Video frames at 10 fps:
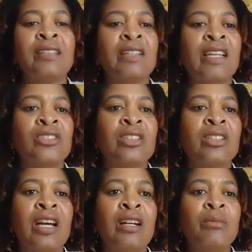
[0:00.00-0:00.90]
attention
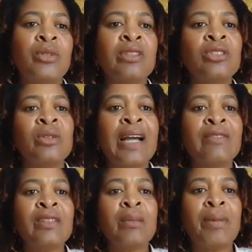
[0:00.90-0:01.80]
now more than you
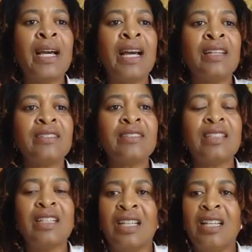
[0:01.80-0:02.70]
have in the past,
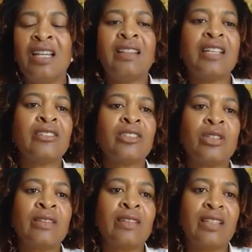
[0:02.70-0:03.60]
and that's a
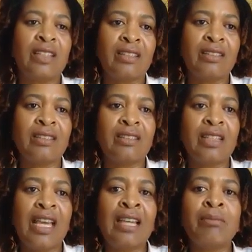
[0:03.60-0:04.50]
good thing.
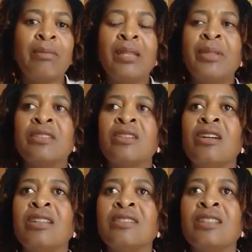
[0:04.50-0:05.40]
And maybe it's
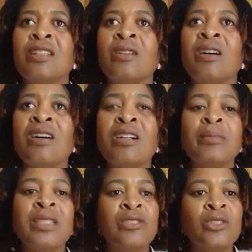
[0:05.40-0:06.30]
causing
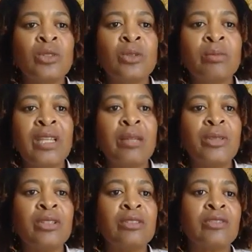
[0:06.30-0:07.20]
alarm in you. Maybe
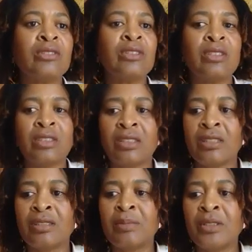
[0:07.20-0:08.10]
you've been
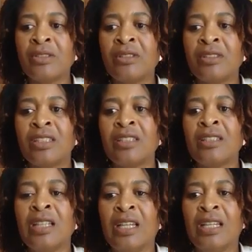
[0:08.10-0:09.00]

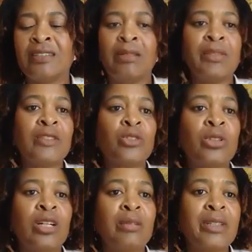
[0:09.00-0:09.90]
experiencing some of the
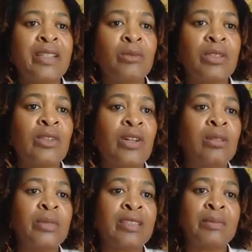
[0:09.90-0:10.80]
trauma that we've all
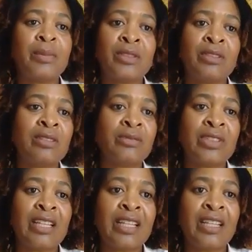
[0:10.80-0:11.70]
been experiencing for
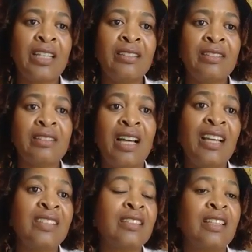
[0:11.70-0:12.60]
decades.
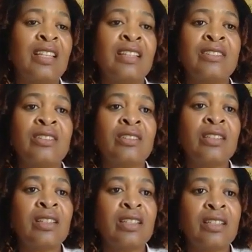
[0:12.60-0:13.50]
I say that's a
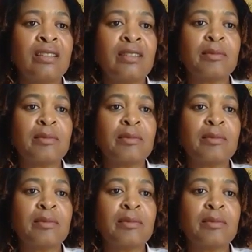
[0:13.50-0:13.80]
good thing.